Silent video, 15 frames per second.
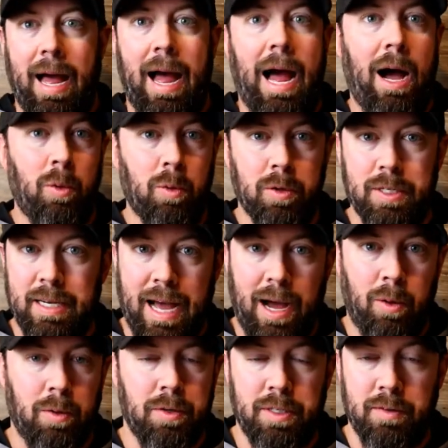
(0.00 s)
hours and
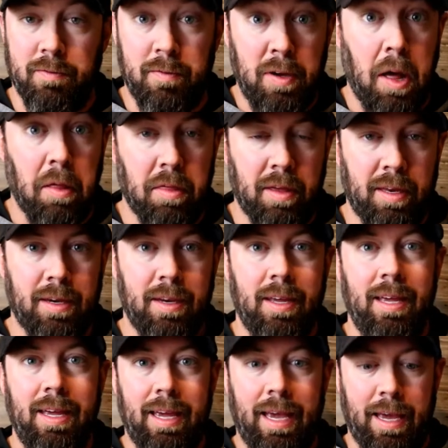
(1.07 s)
hours of nothing
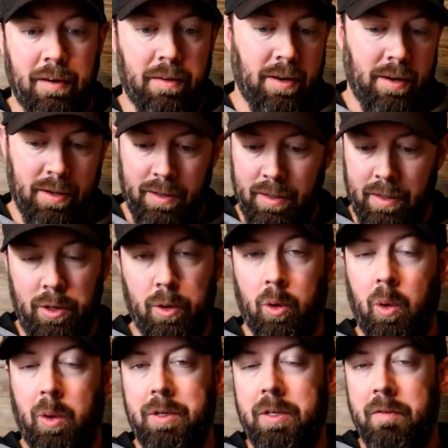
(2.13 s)
and you're
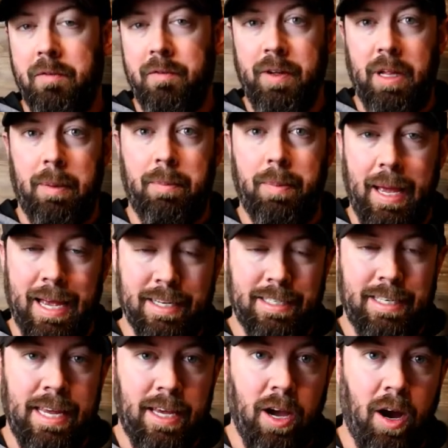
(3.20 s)
going to fill up
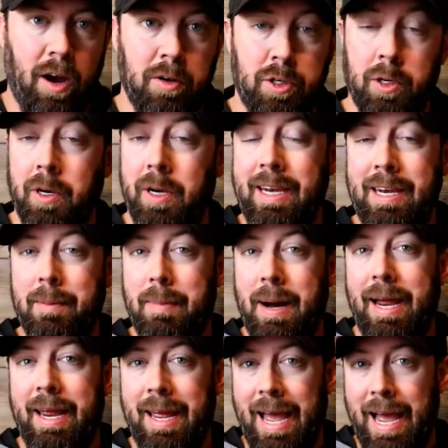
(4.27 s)
SD cards. You're going to need to
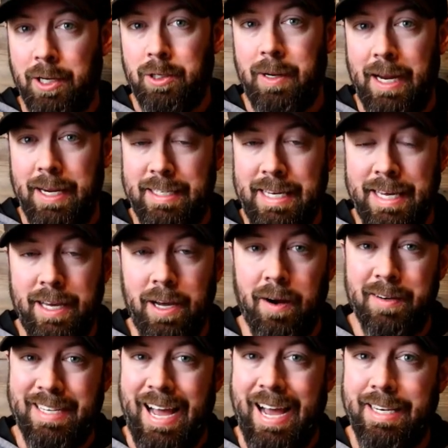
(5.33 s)
buy extra SD
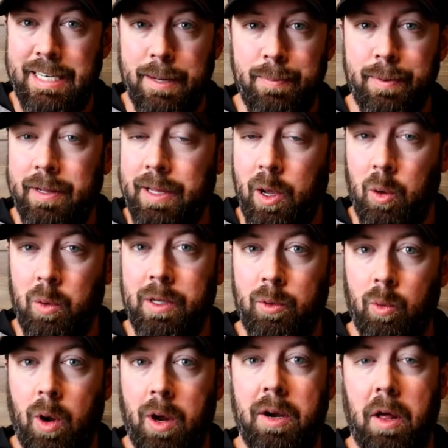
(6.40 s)
cards. I typically only
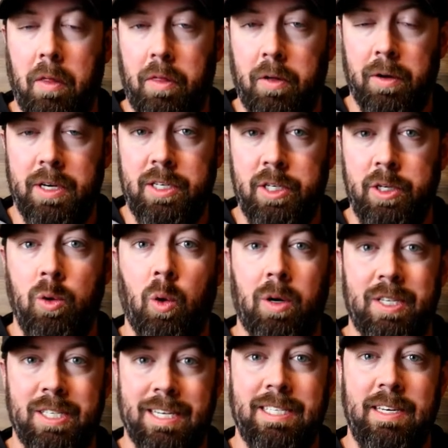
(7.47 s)
run a 32 or
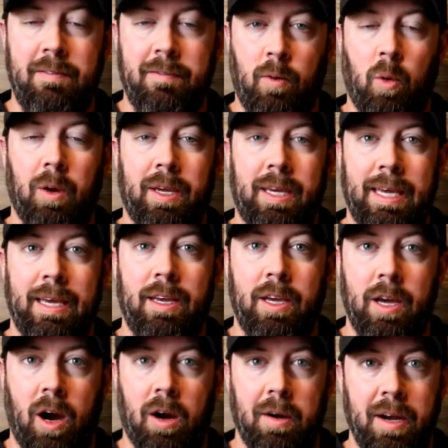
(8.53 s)
64 gig
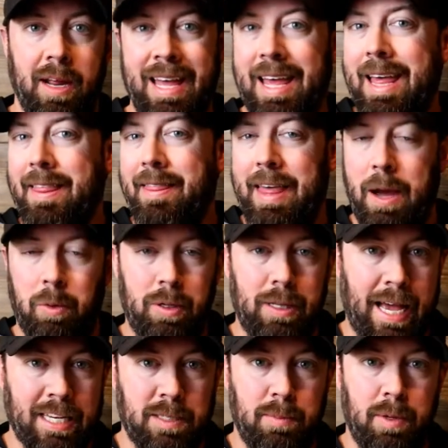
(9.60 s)
card. That will
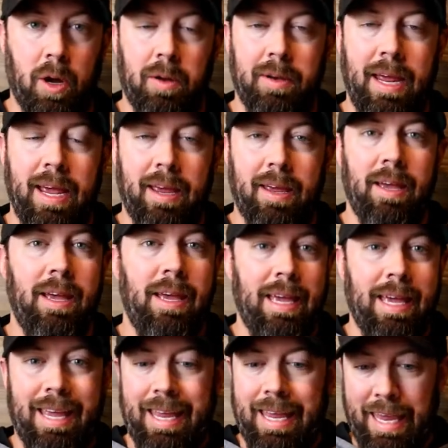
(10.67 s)
last me all day.
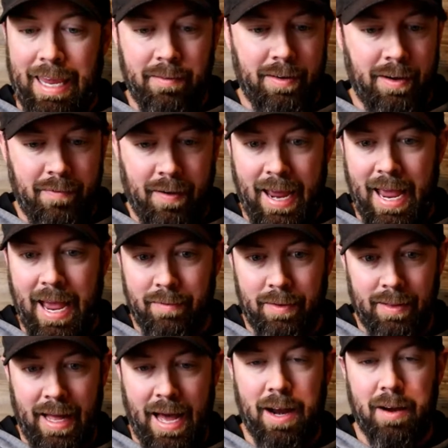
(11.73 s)
Even if I have a
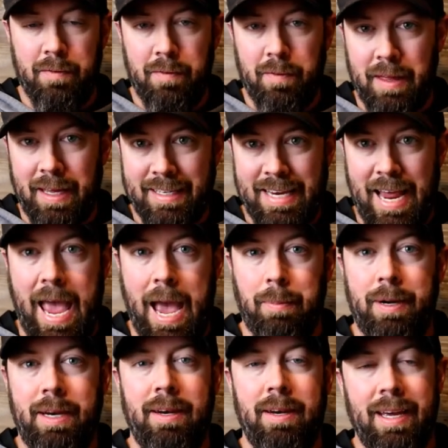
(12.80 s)
lot of things
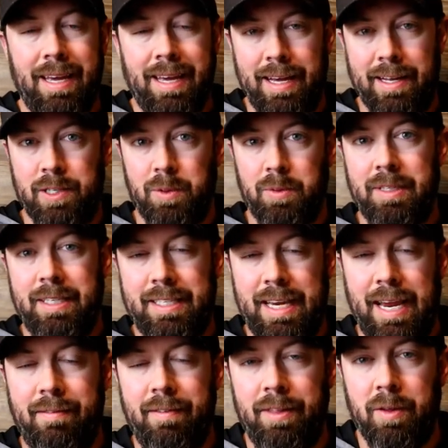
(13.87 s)
happening, it's only
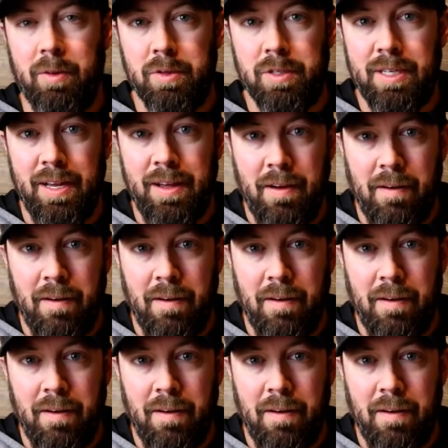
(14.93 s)
saving those